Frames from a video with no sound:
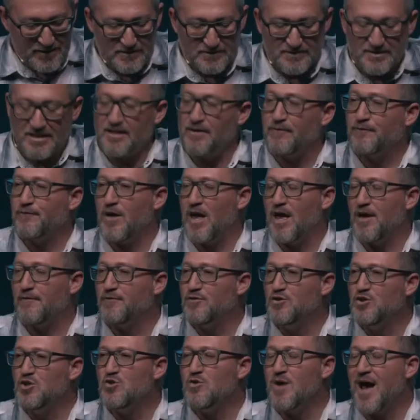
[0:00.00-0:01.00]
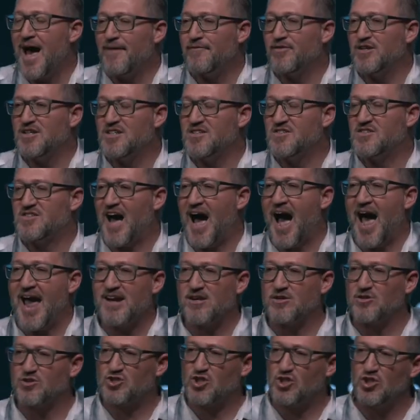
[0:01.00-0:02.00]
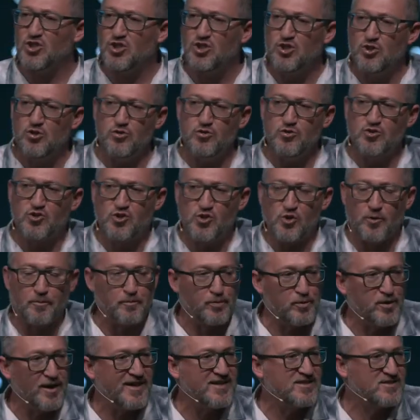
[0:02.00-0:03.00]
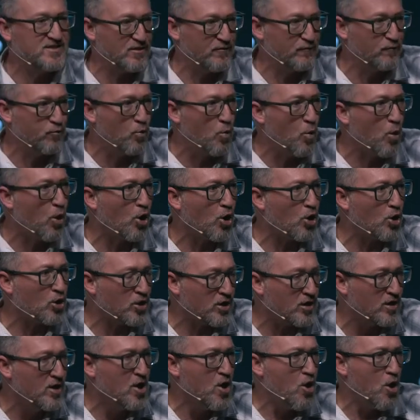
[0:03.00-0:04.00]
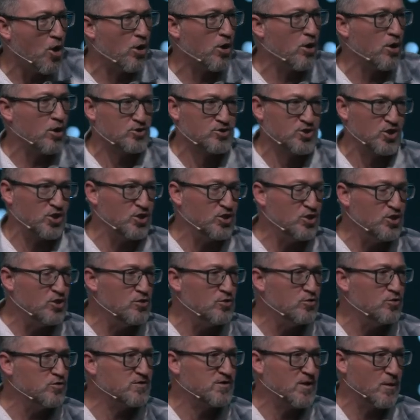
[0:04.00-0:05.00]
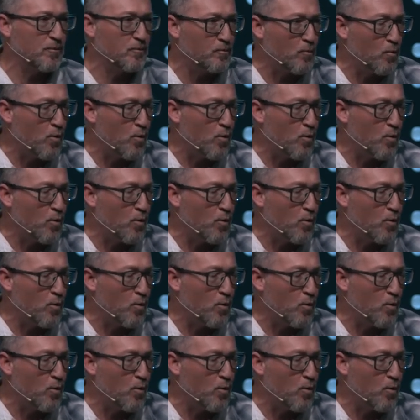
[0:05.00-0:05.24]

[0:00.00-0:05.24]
See, if, if you have a desire to use your place of work or, or, to use the,